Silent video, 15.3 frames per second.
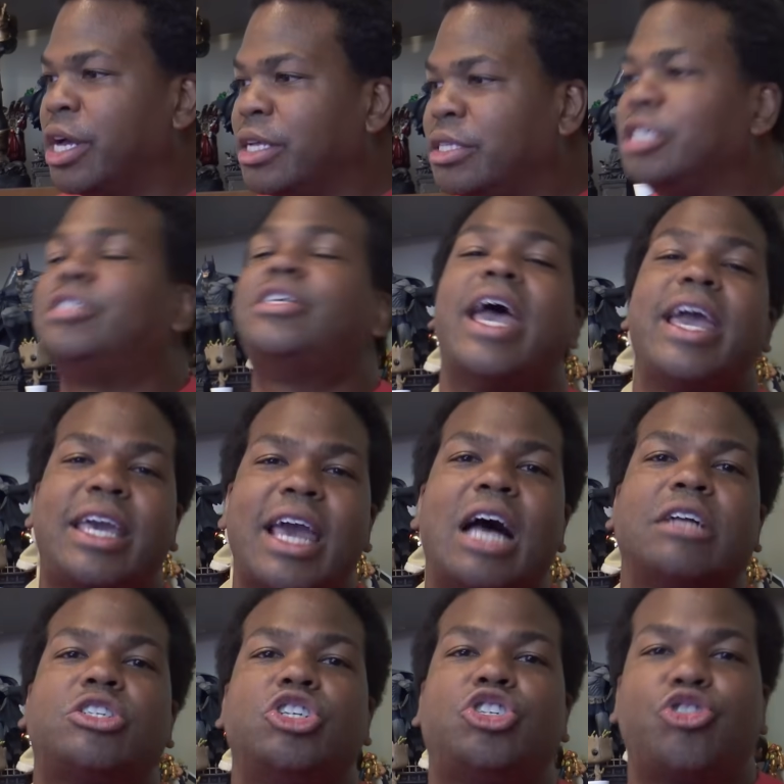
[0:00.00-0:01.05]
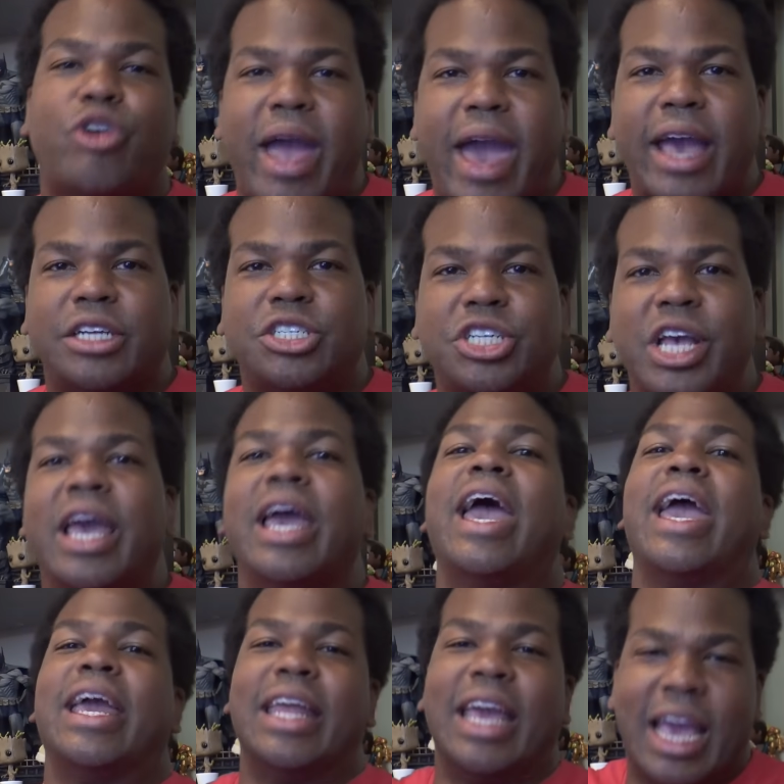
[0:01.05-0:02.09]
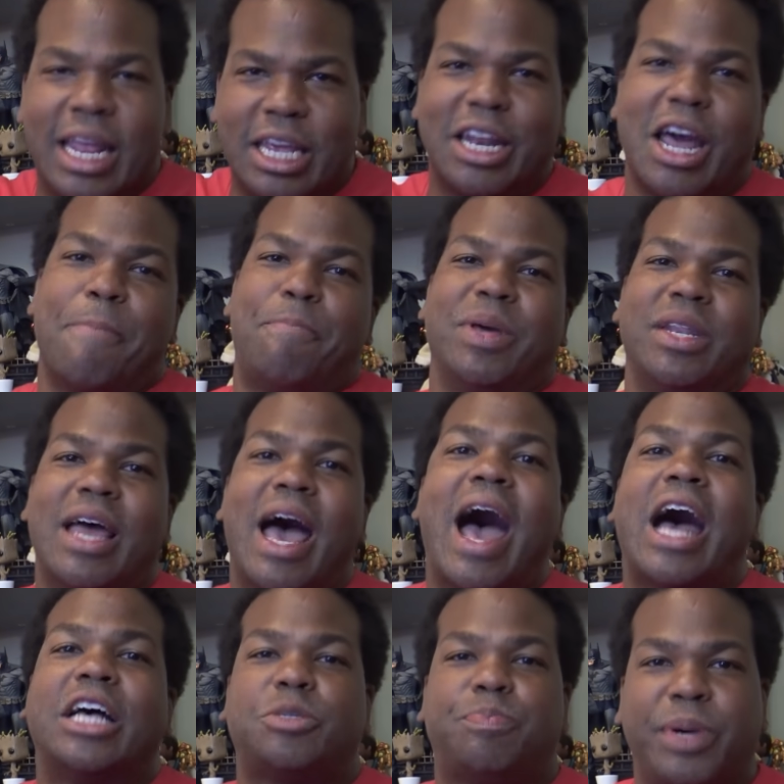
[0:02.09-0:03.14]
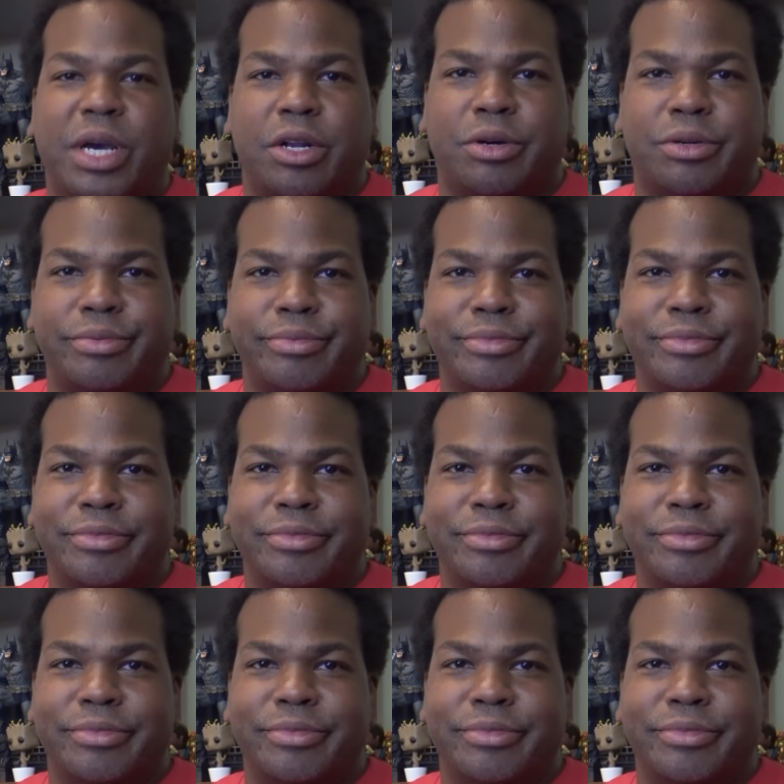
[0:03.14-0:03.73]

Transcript: to take out the trash and ended up in the hospital.